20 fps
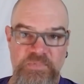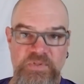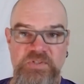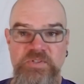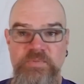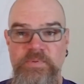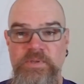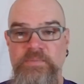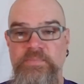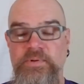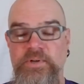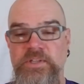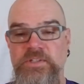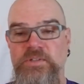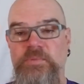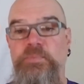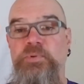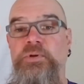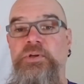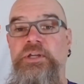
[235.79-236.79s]
speed plays
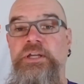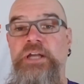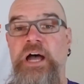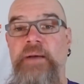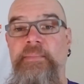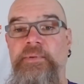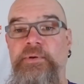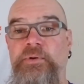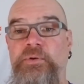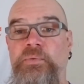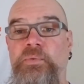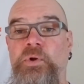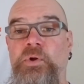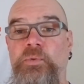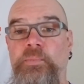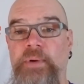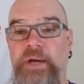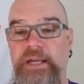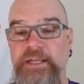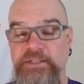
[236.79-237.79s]
are pretty common on
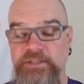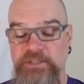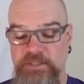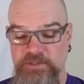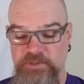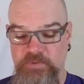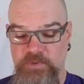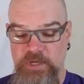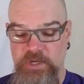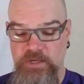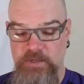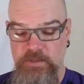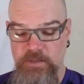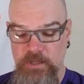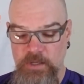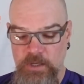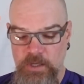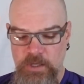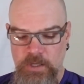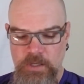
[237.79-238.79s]
road bikes as well.
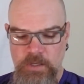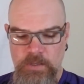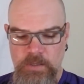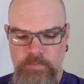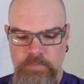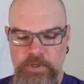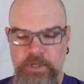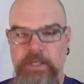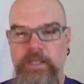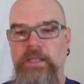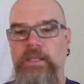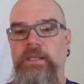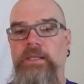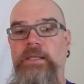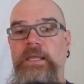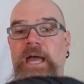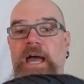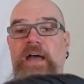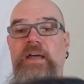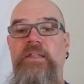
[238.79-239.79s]
But
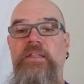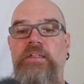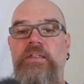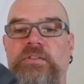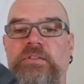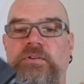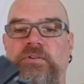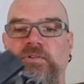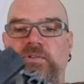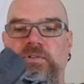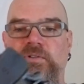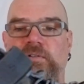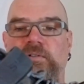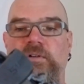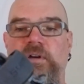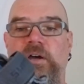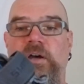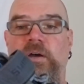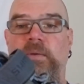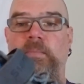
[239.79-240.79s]
yeah, those
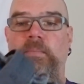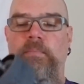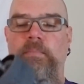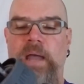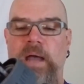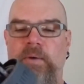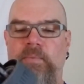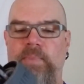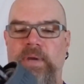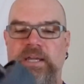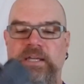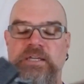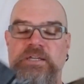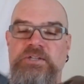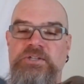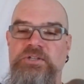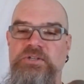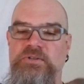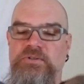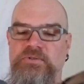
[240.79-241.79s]
are mountain
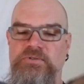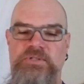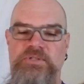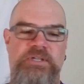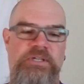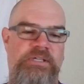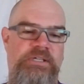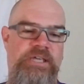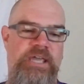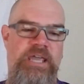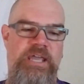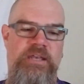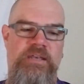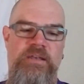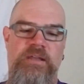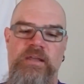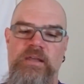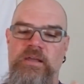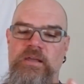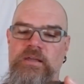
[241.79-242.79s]
biking shoes.
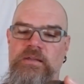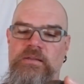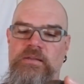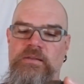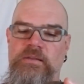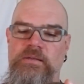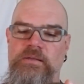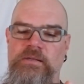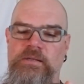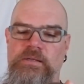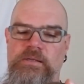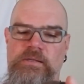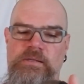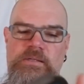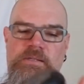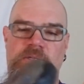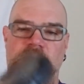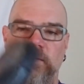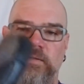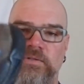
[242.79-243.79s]
Again,
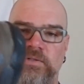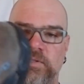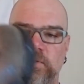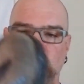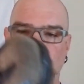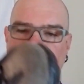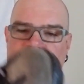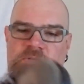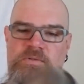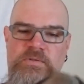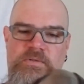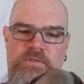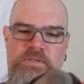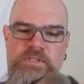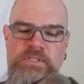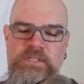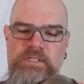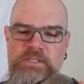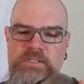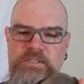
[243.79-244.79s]
the shoes for
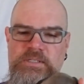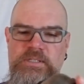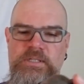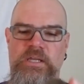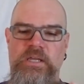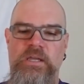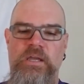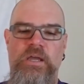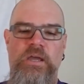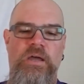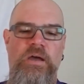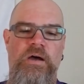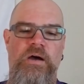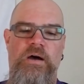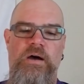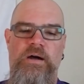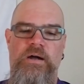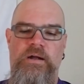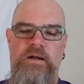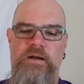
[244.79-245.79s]
these
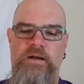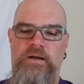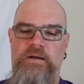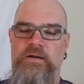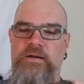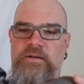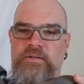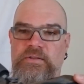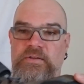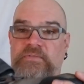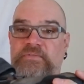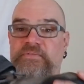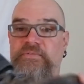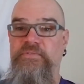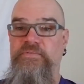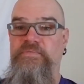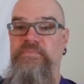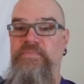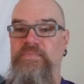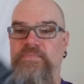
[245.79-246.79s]
are,
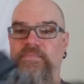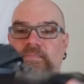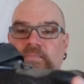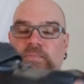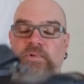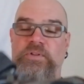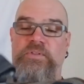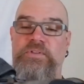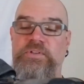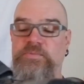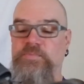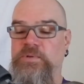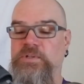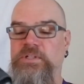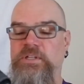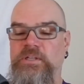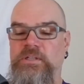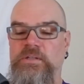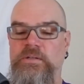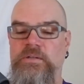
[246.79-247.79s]
well, this
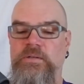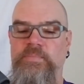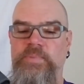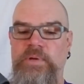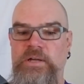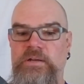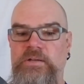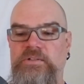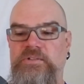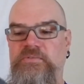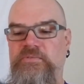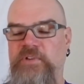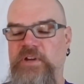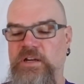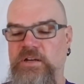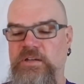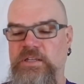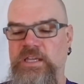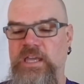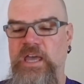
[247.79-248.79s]
particular pair is
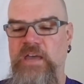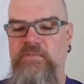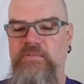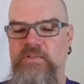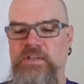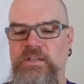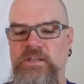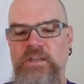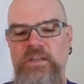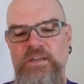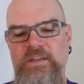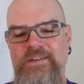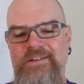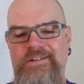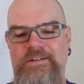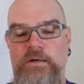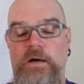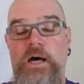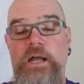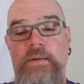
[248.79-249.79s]
fairly heavy.
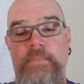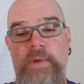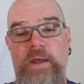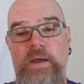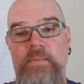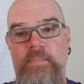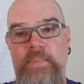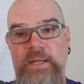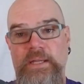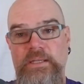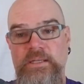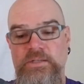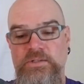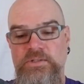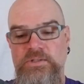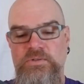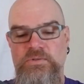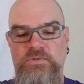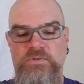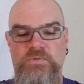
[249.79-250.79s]
A lot of mountain biking
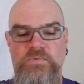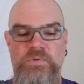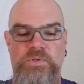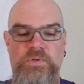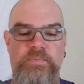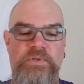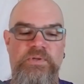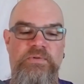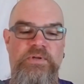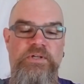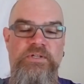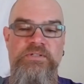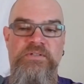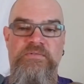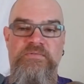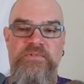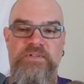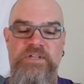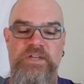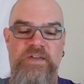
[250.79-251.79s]
shoes will be
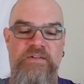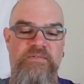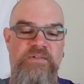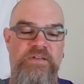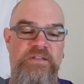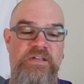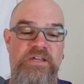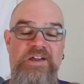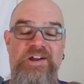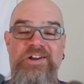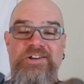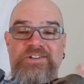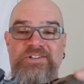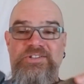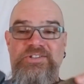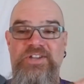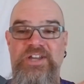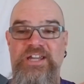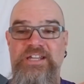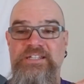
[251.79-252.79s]
relatively heavy. They are
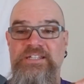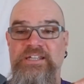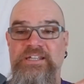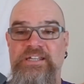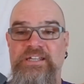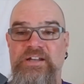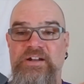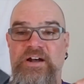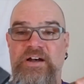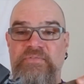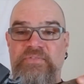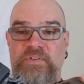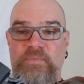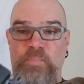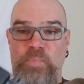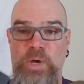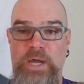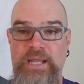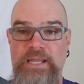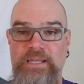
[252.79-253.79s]
designed to get off the
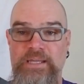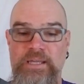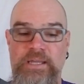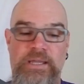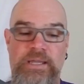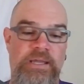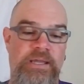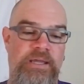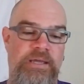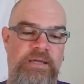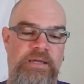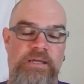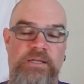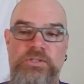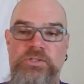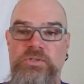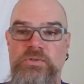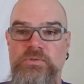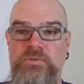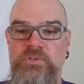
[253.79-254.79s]
bike
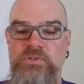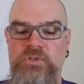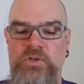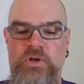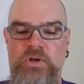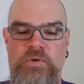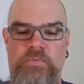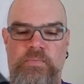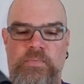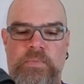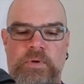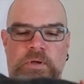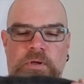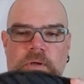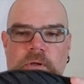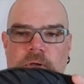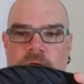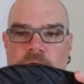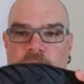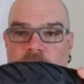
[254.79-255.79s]
and do some
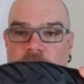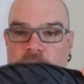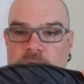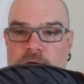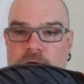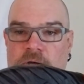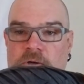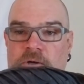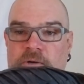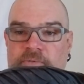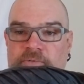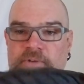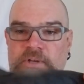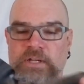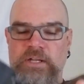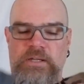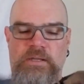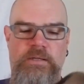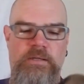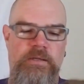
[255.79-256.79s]
hoofing
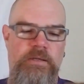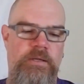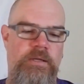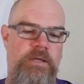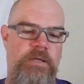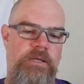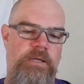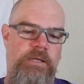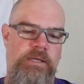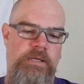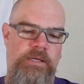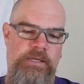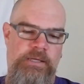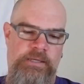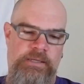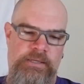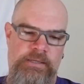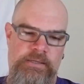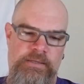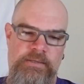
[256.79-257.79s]
it.
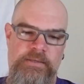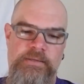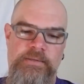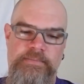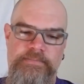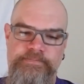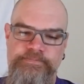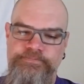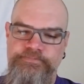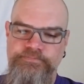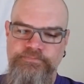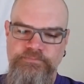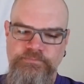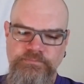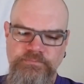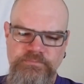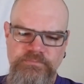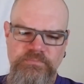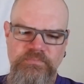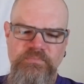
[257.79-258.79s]
And
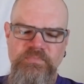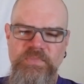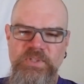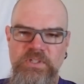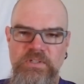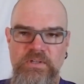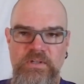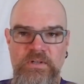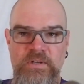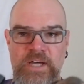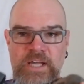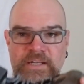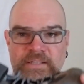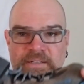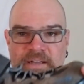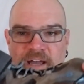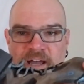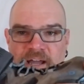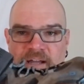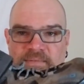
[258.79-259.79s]
a lot of
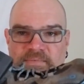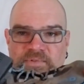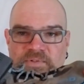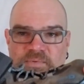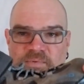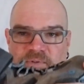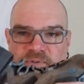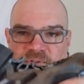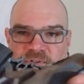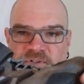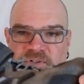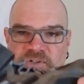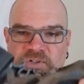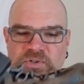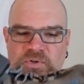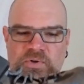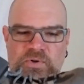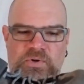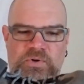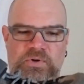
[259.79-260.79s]
times with the
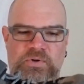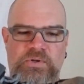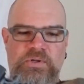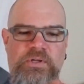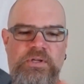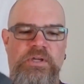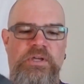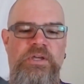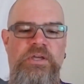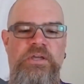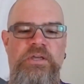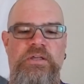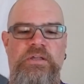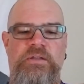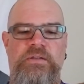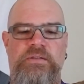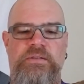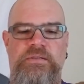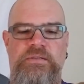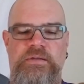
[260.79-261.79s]
sole,
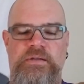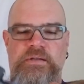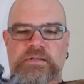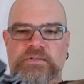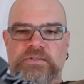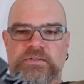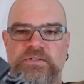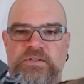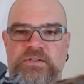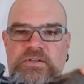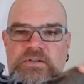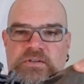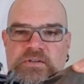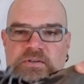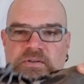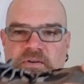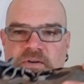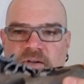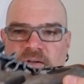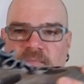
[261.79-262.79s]
there's
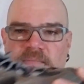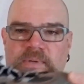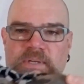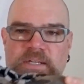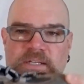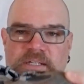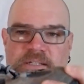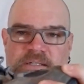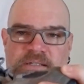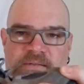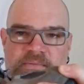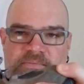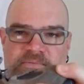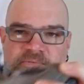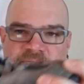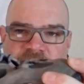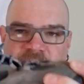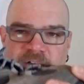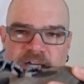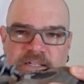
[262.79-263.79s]
going to be some
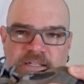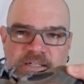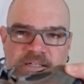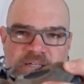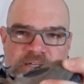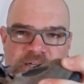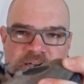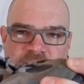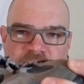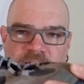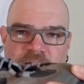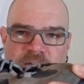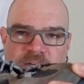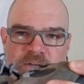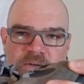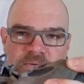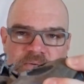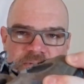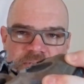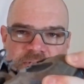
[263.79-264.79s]
flex
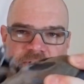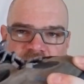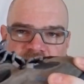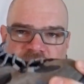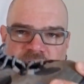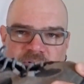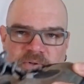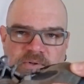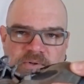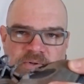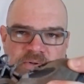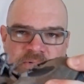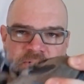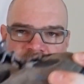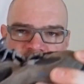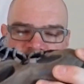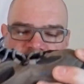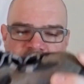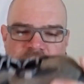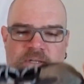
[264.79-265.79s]
with the sole
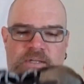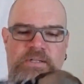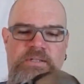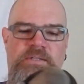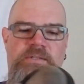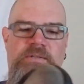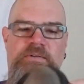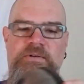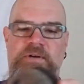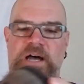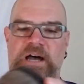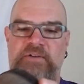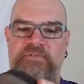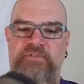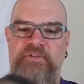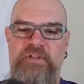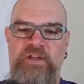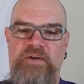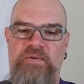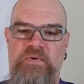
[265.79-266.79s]
to allow
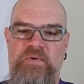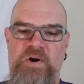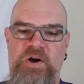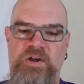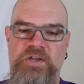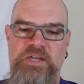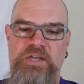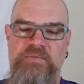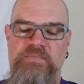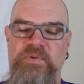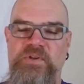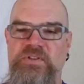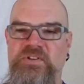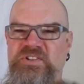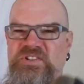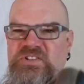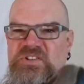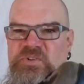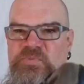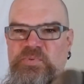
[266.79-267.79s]
for that walking, but they're
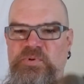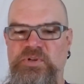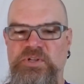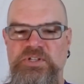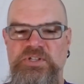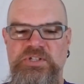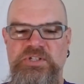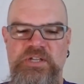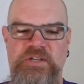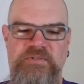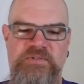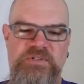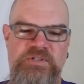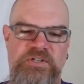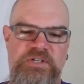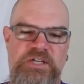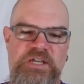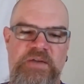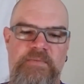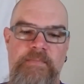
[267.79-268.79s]
still pretty stiff, so
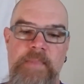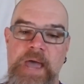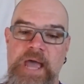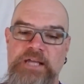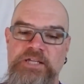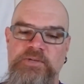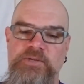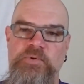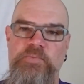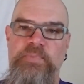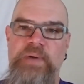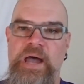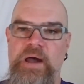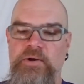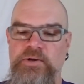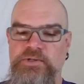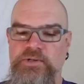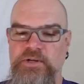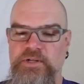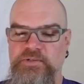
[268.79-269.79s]
you get maximum
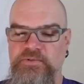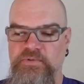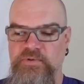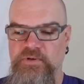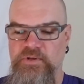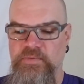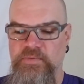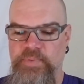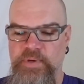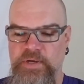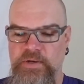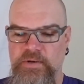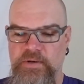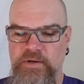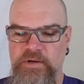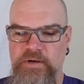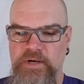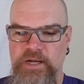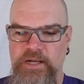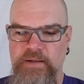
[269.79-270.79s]
power transfer to the pedal.
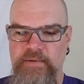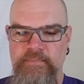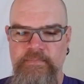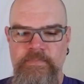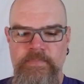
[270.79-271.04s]
All right.